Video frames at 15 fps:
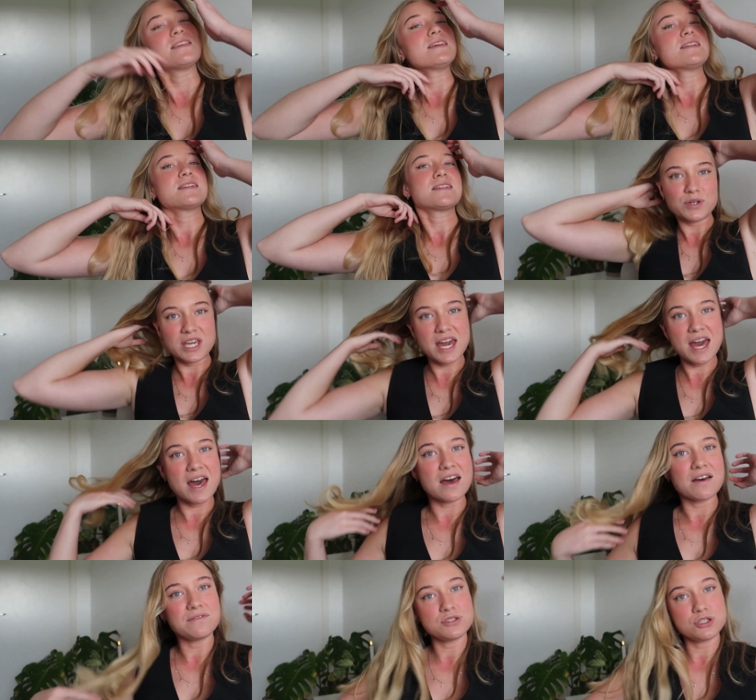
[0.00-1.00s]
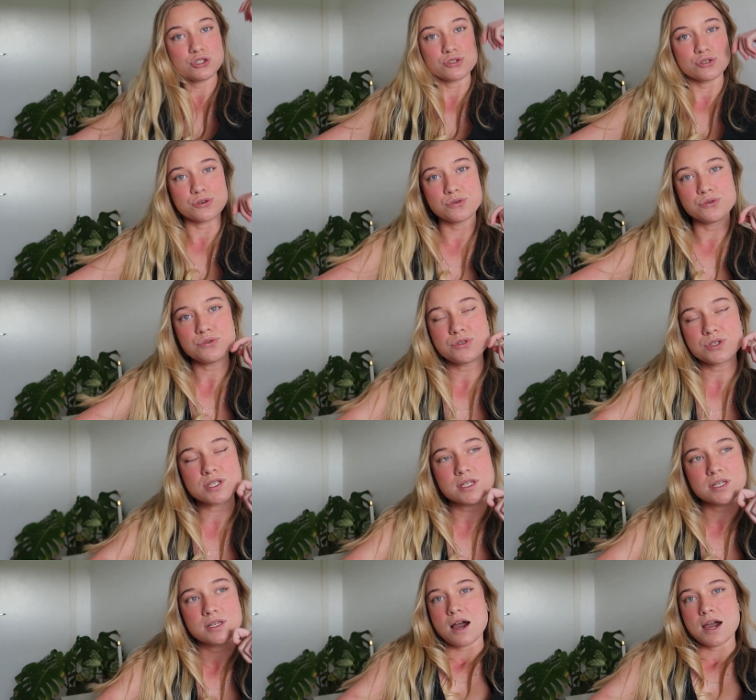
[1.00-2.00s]
Then we have shoes.
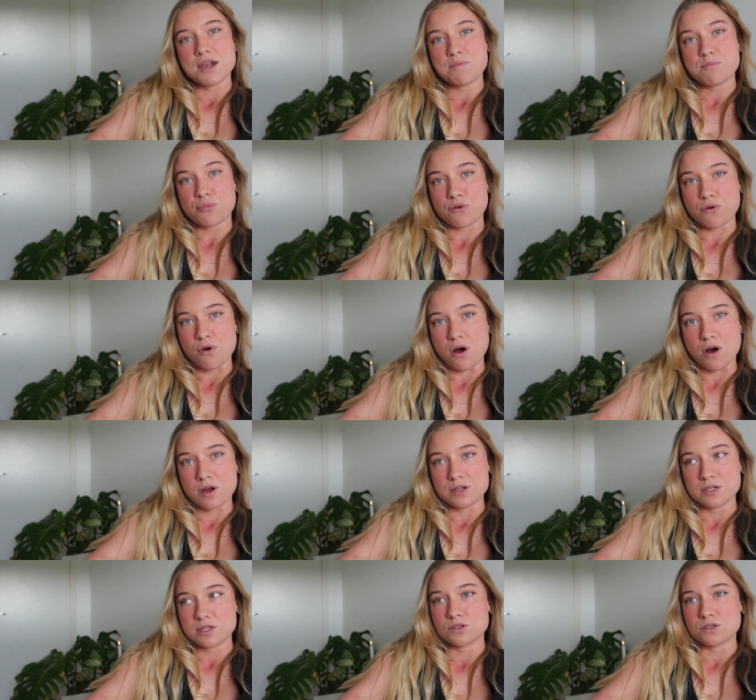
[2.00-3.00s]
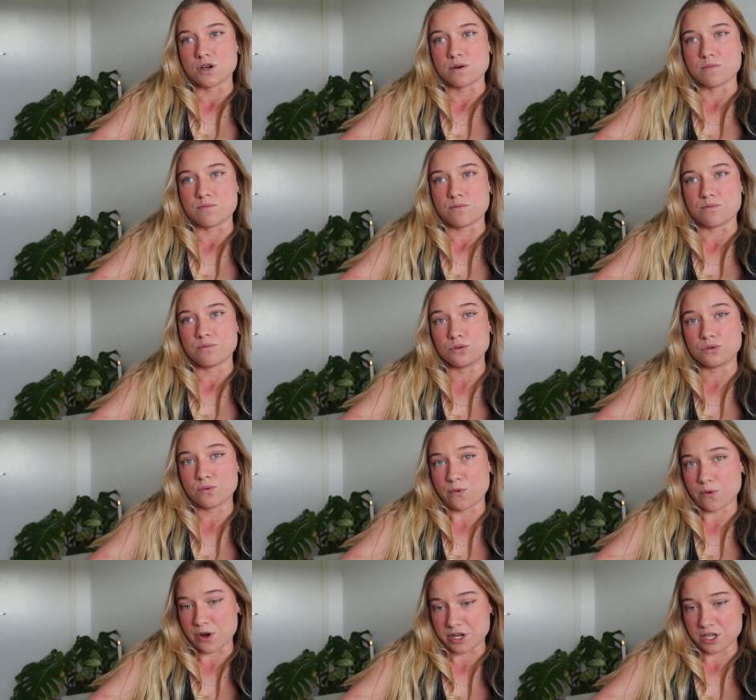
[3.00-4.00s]
I brought some good
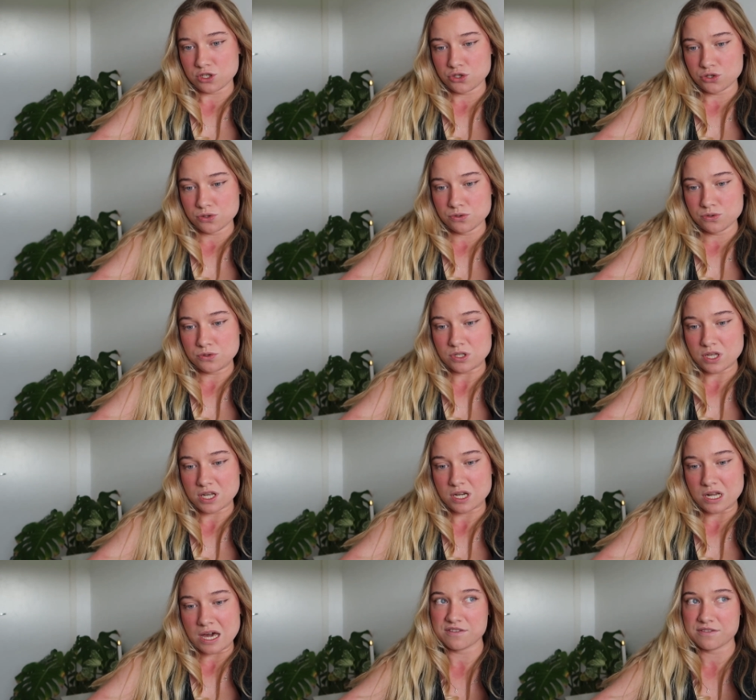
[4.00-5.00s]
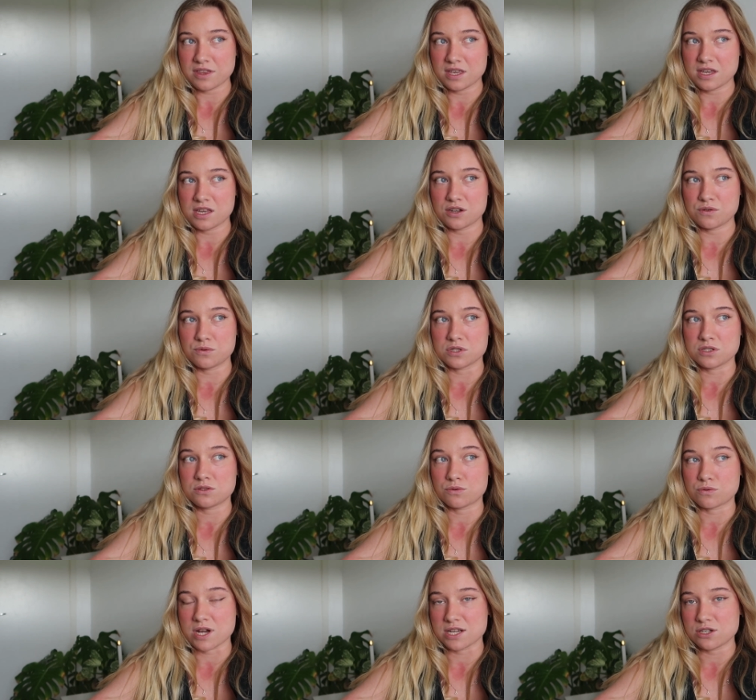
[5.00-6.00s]
running shoes and I think it was
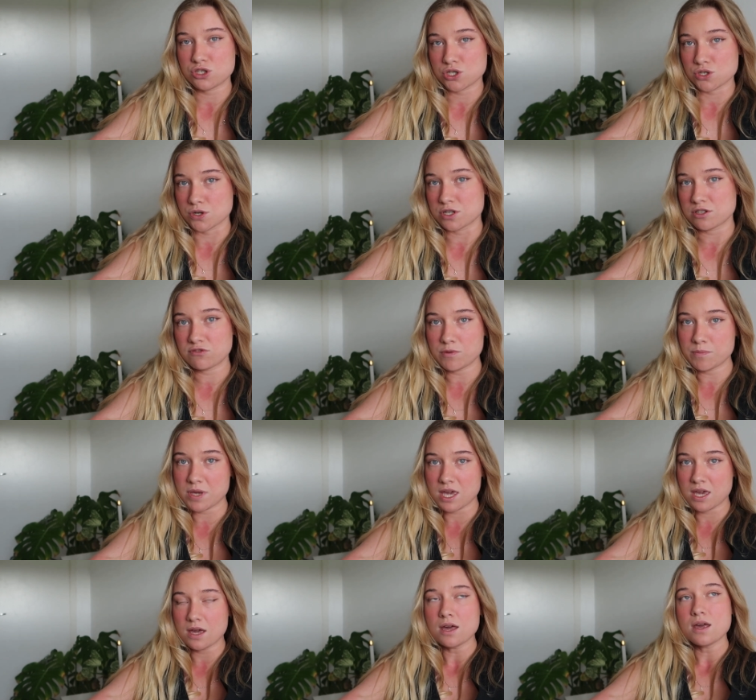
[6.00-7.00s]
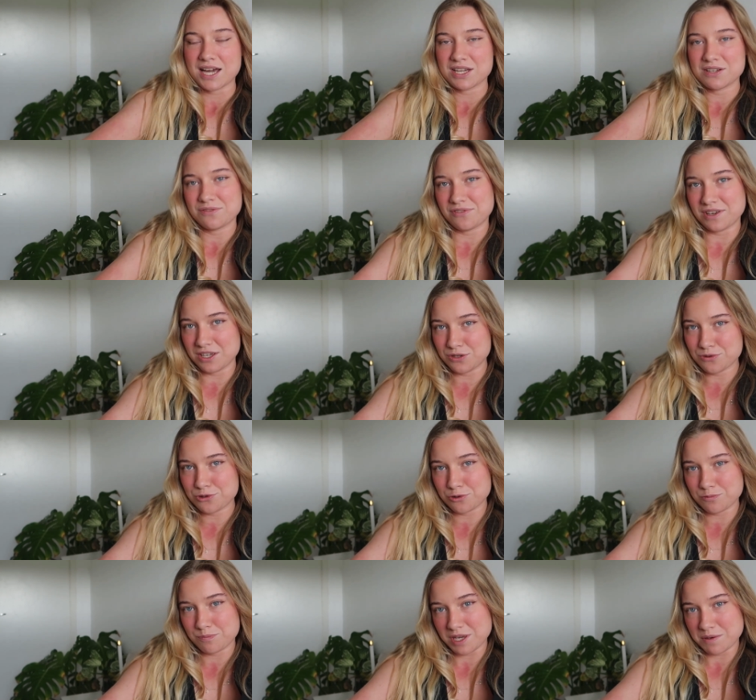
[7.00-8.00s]
the right choice for me. I think you
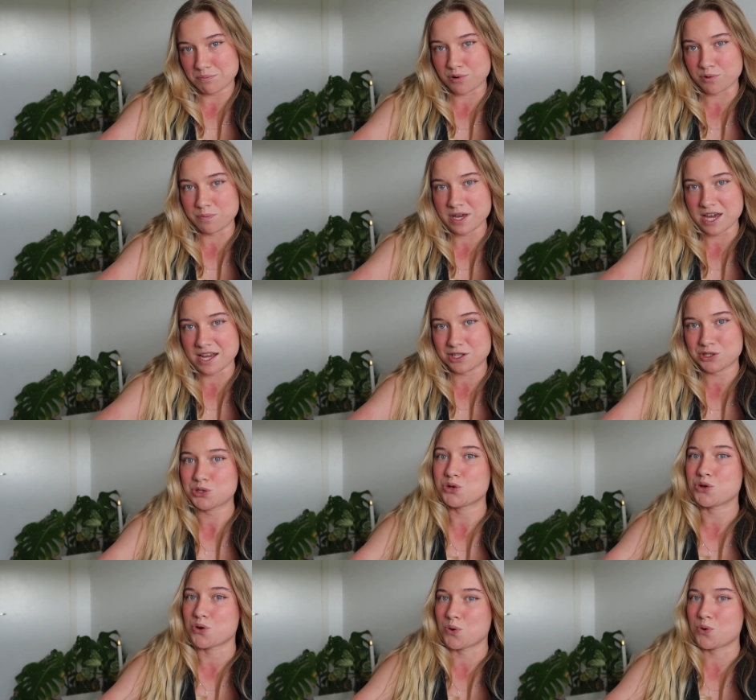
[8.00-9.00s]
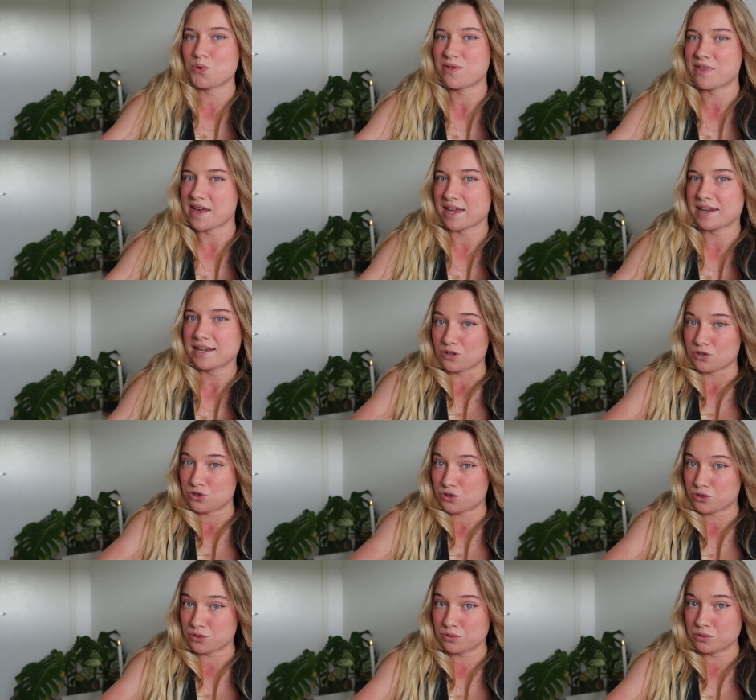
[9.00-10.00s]
should be prepared to know that your
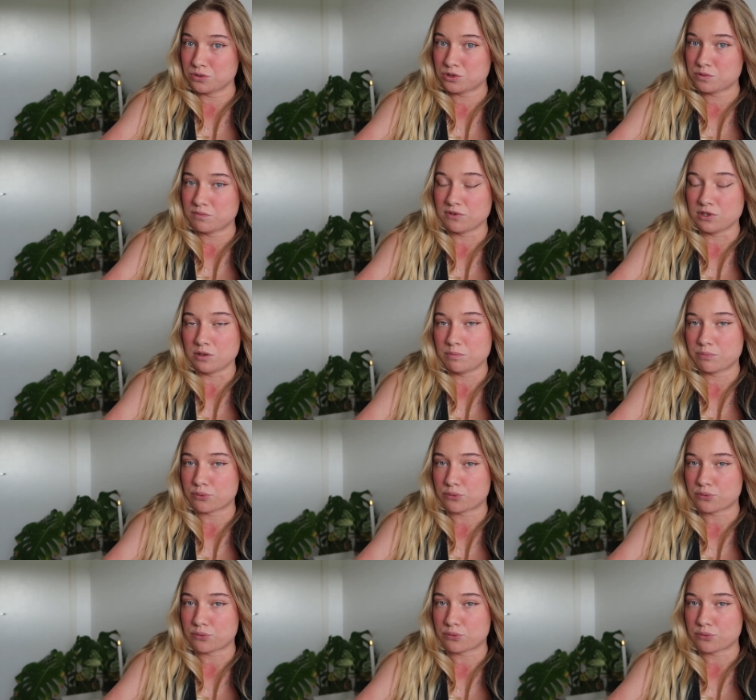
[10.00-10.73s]
shoes will